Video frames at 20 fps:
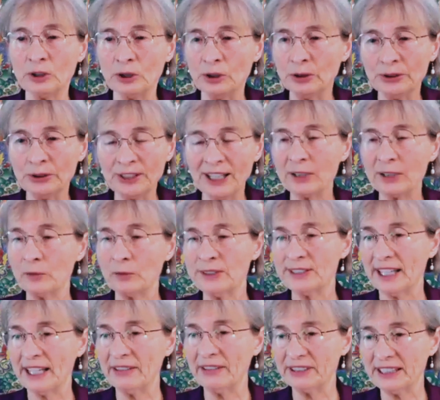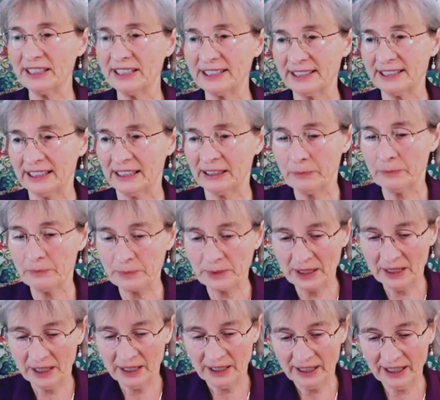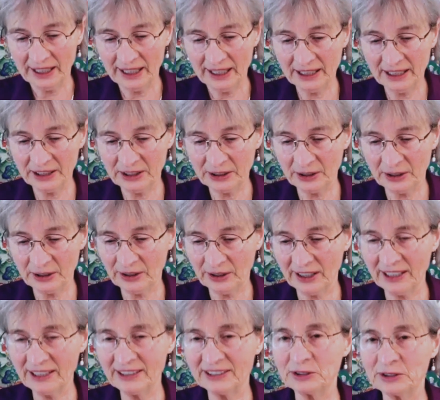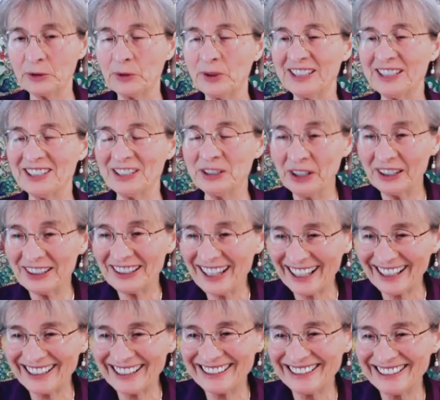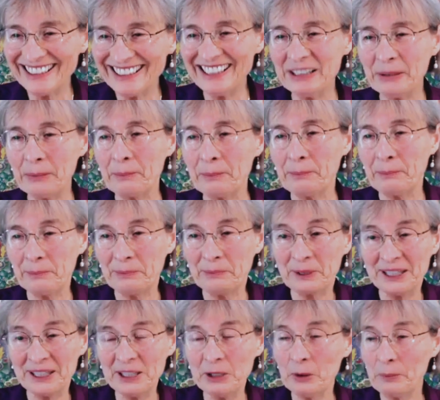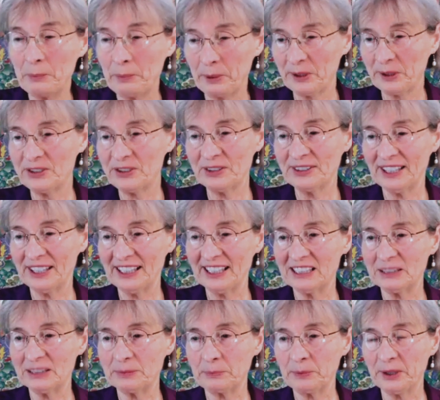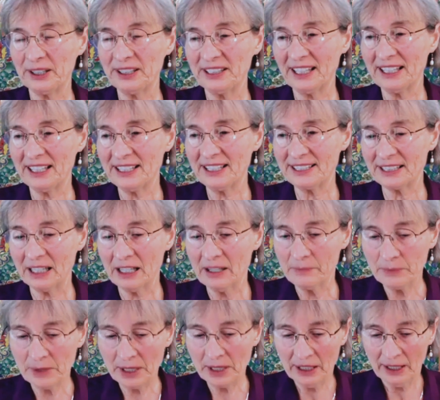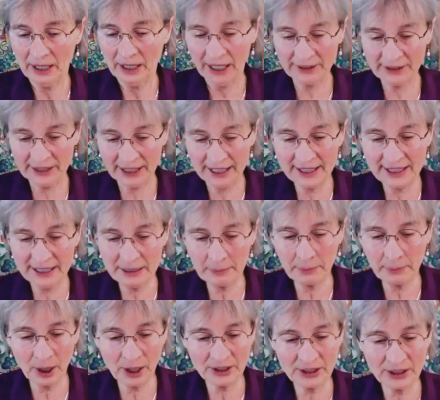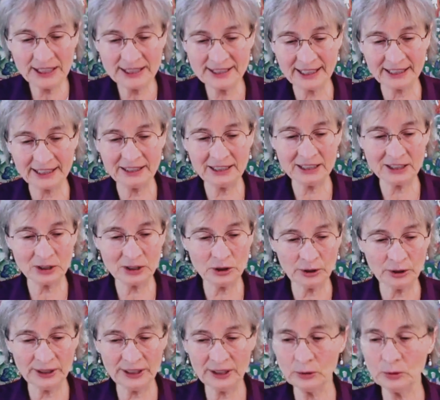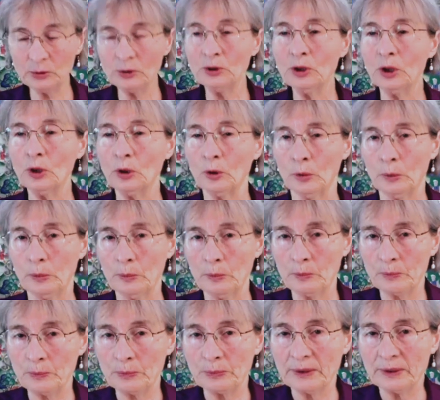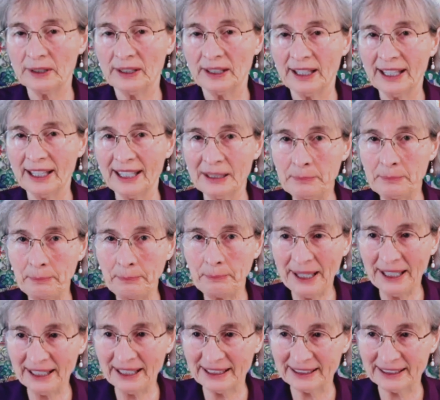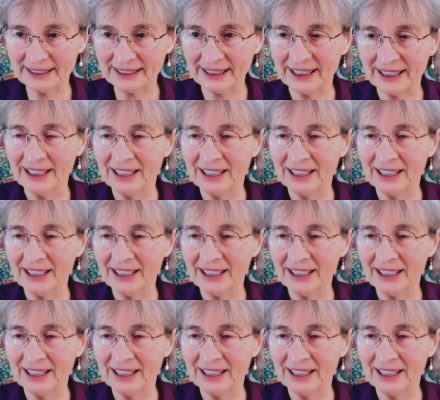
contact with everything. And so it's not like really a personal experience. And anybody that is going to go and paint